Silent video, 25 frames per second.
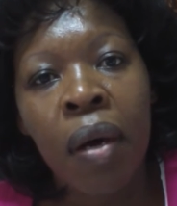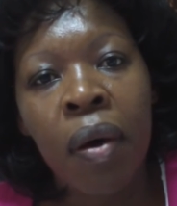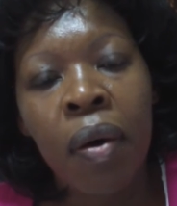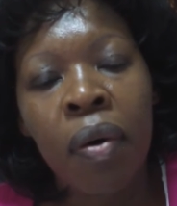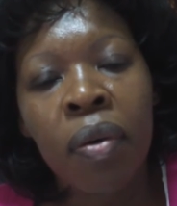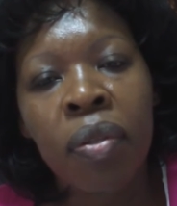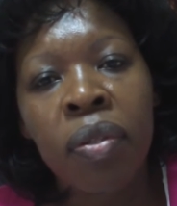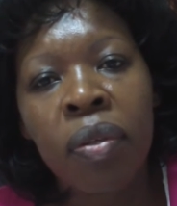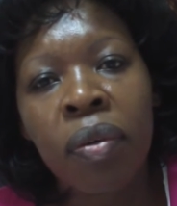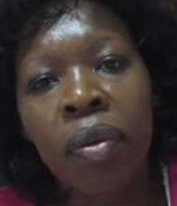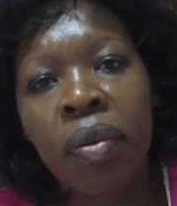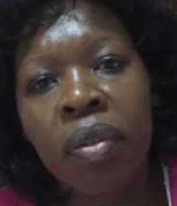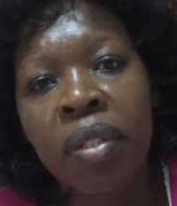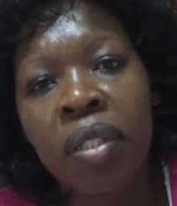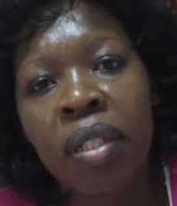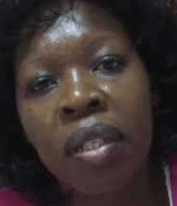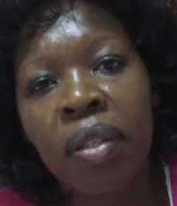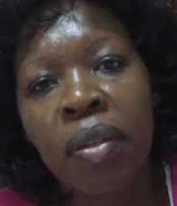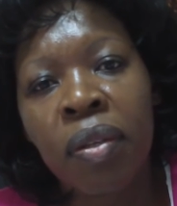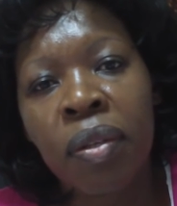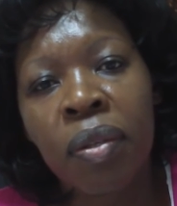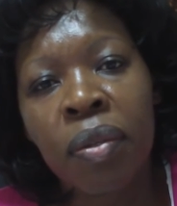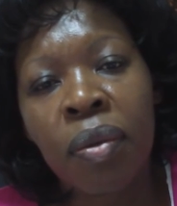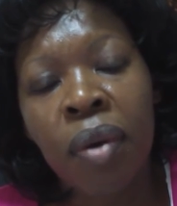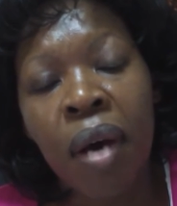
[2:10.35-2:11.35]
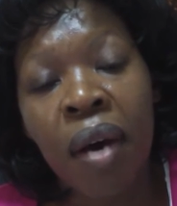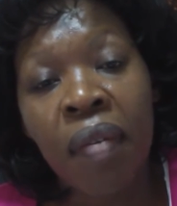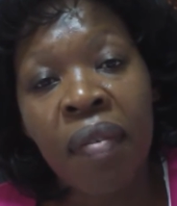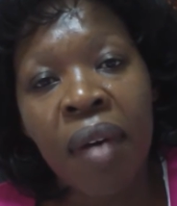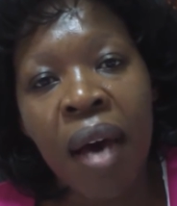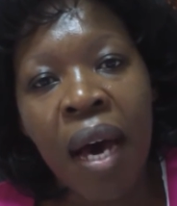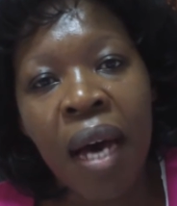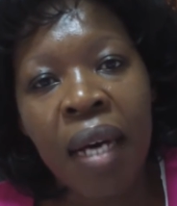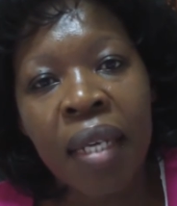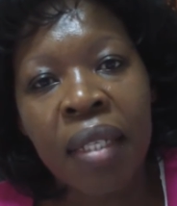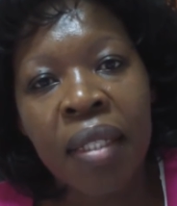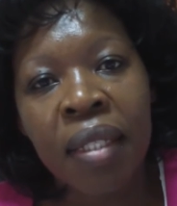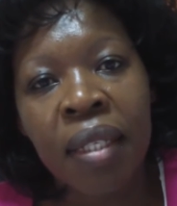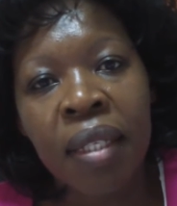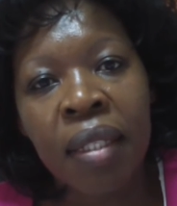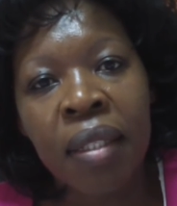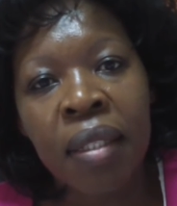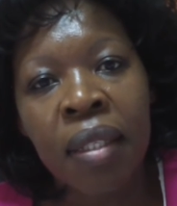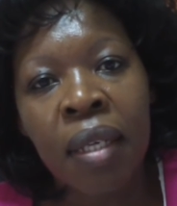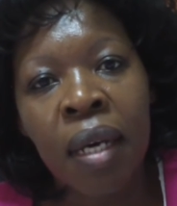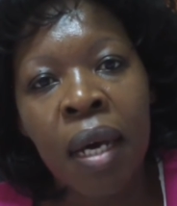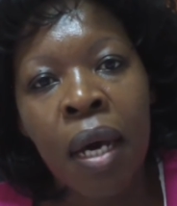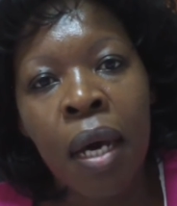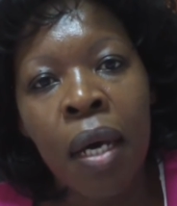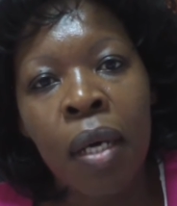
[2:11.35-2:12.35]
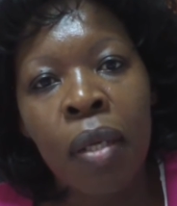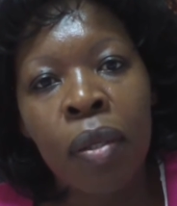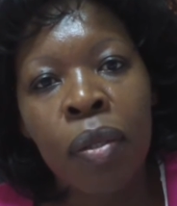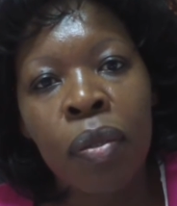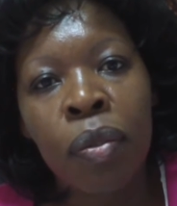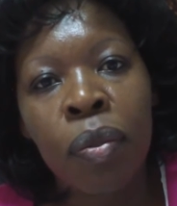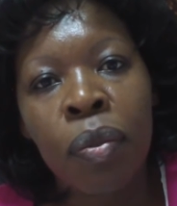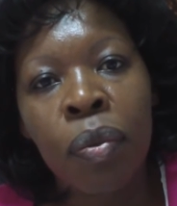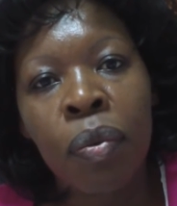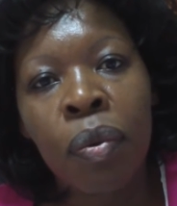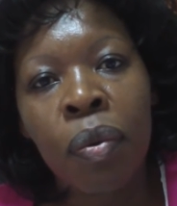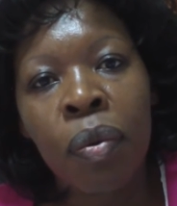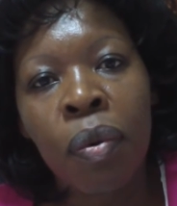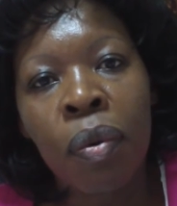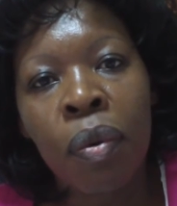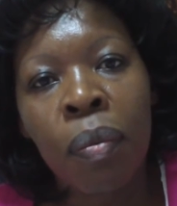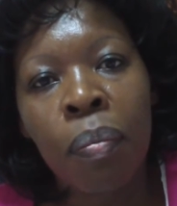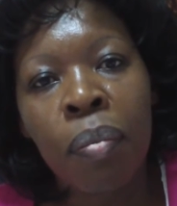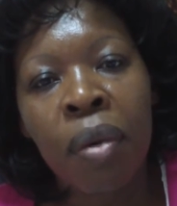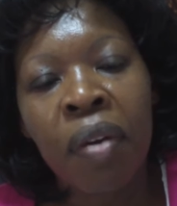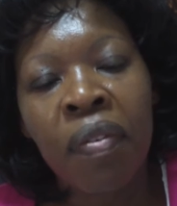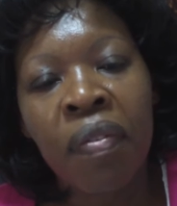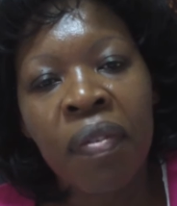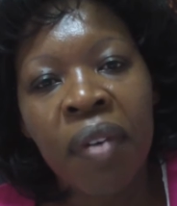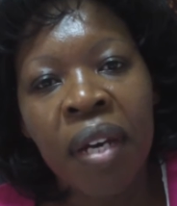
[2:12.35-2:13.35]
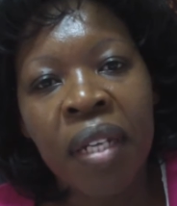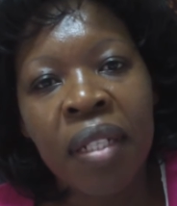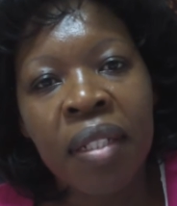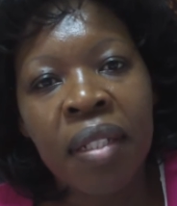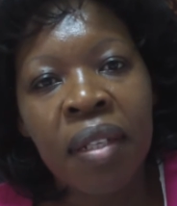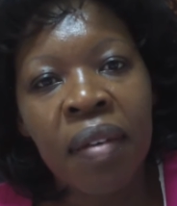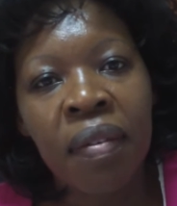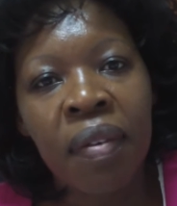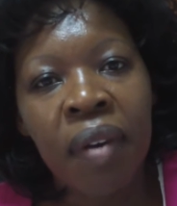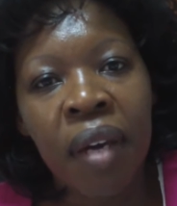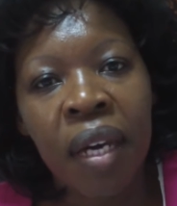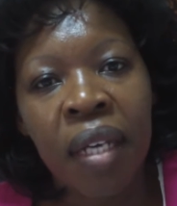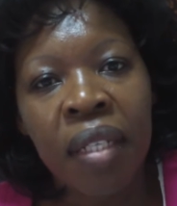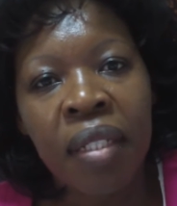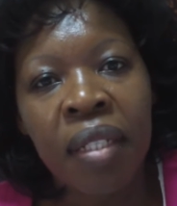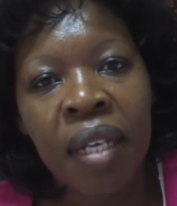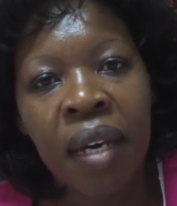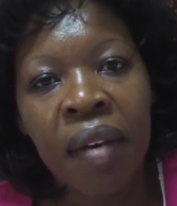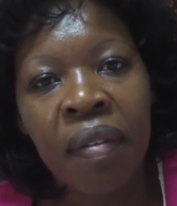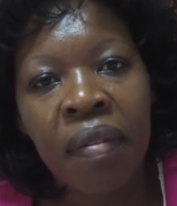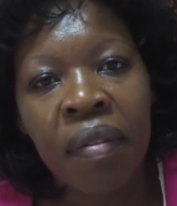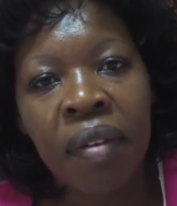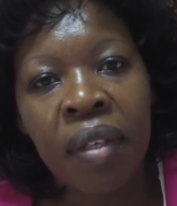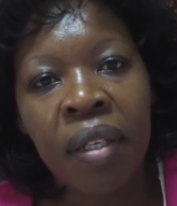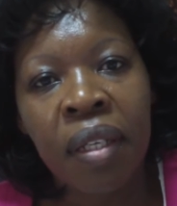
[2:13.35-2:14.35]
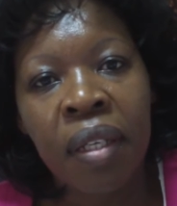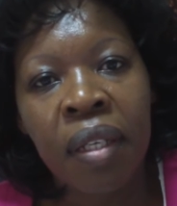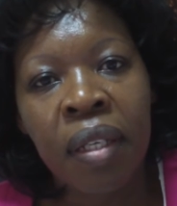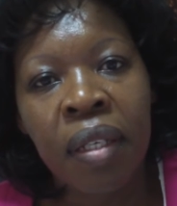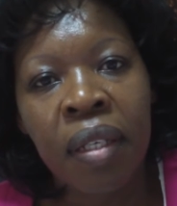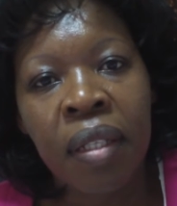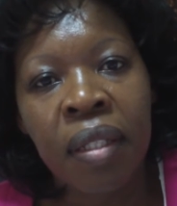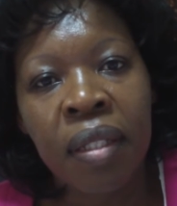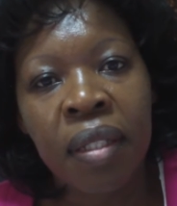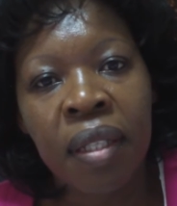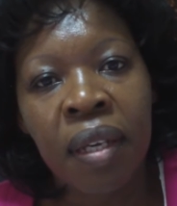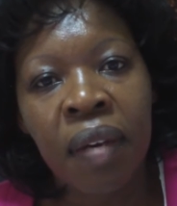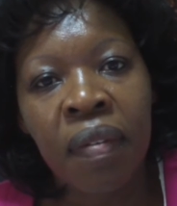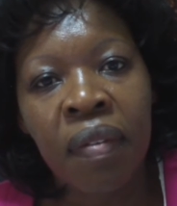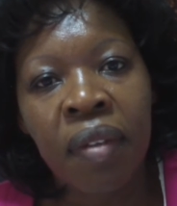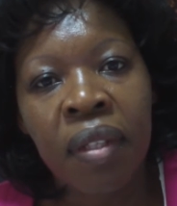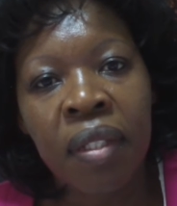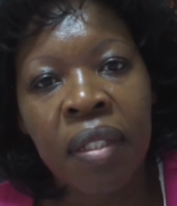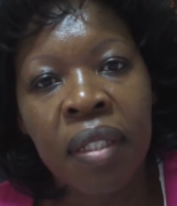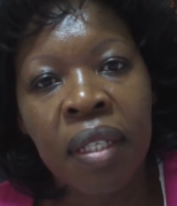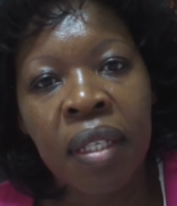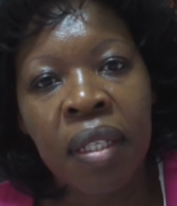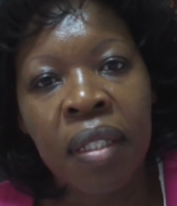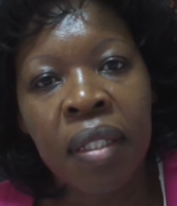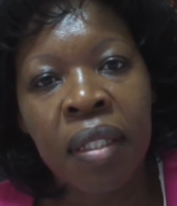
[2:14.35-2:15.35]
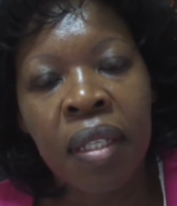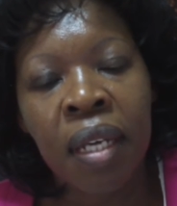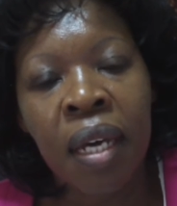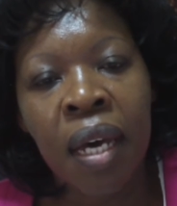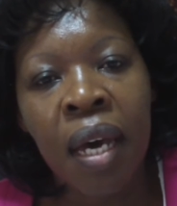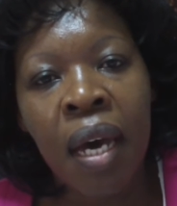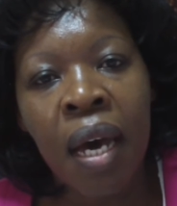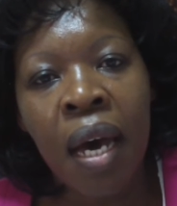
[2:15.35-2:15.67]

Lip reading: also continue to have access to preventive HIV services